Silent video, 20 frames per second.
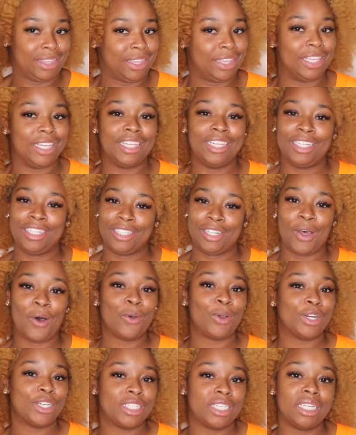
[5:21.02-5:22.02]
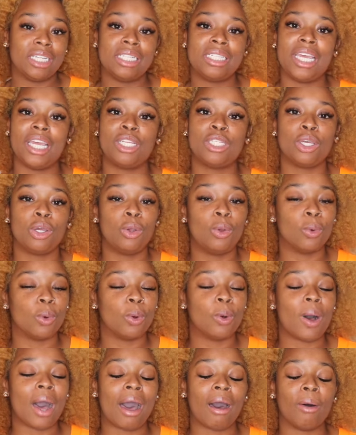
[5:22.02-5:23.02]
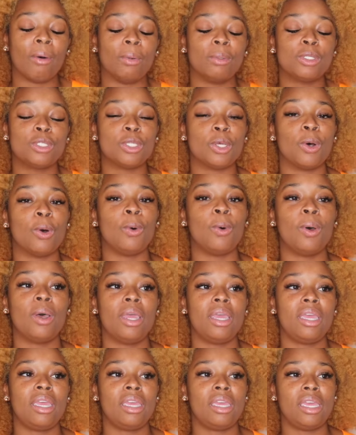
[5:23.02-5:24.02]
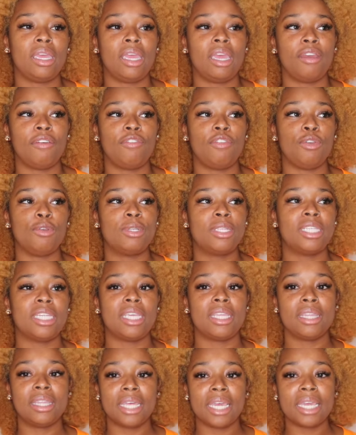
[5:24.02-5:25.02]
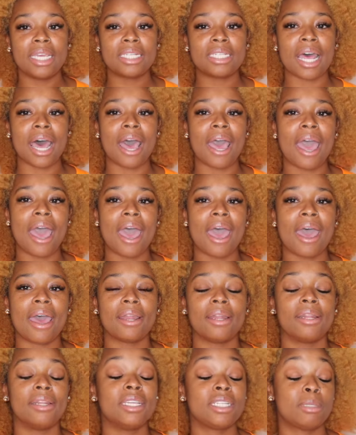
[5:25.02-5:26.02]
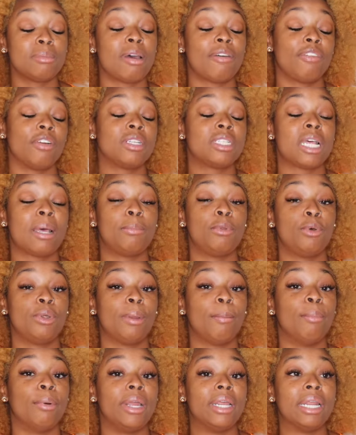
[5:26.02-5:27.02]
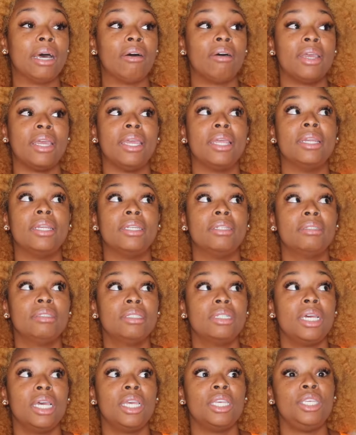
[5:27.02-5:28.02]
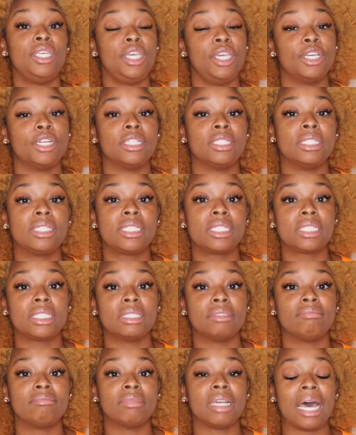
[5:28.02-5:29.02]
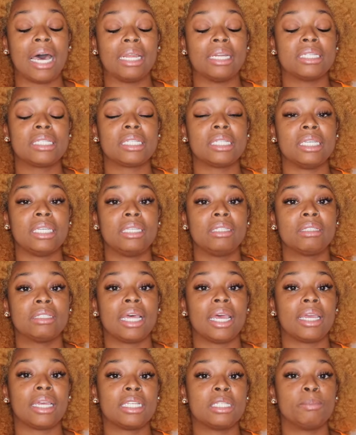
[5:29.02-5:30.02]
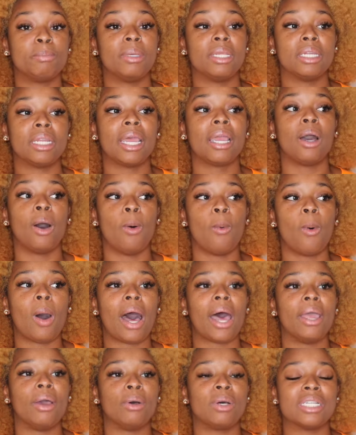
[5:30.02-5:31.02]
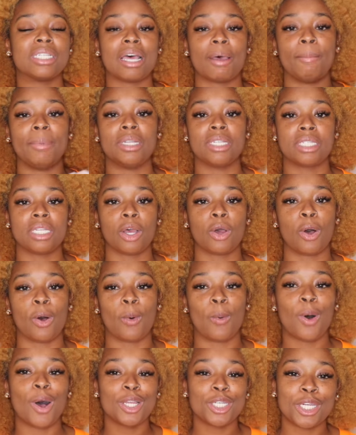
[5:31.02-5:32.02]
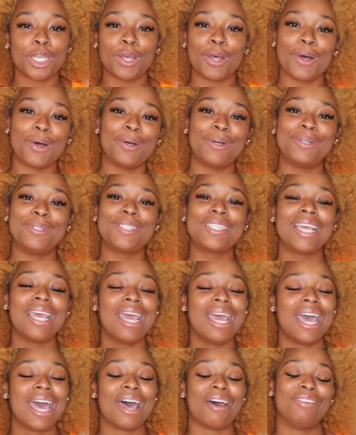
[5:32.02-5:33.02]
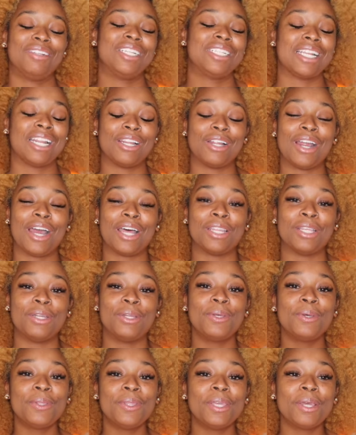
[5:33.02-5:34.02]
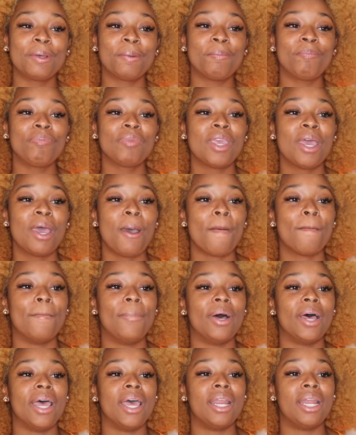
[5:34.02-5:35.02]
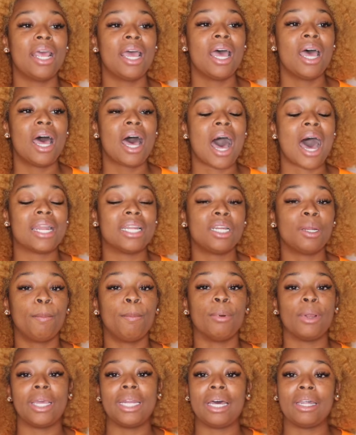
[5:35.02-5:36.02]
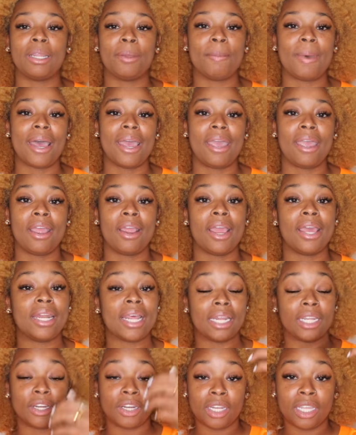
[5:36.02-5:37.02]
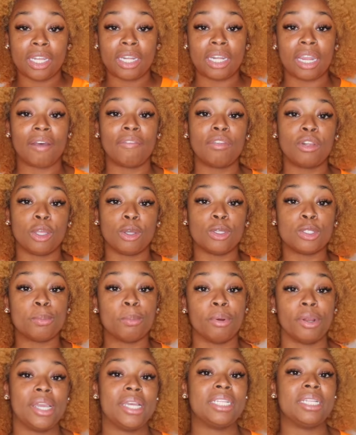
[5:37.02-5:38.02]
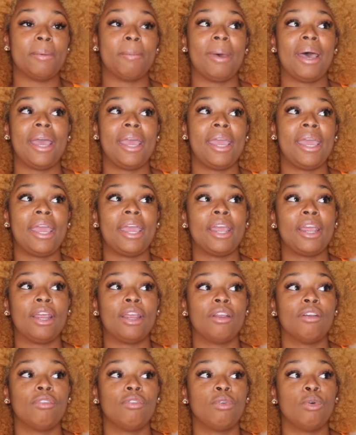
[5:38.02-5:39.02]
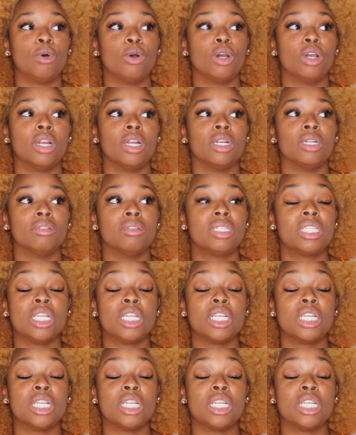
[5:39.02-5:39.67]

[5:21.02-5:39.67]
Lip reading: the longer it's gonna take to grow out. So if you see this, this is my first time doing a braid out in years, honestly. Like, it's been like a while because I've been stuck on wash and goes ever since I learned how to do them. But I did a braid out in my hair, and I literally left those braids in my hair for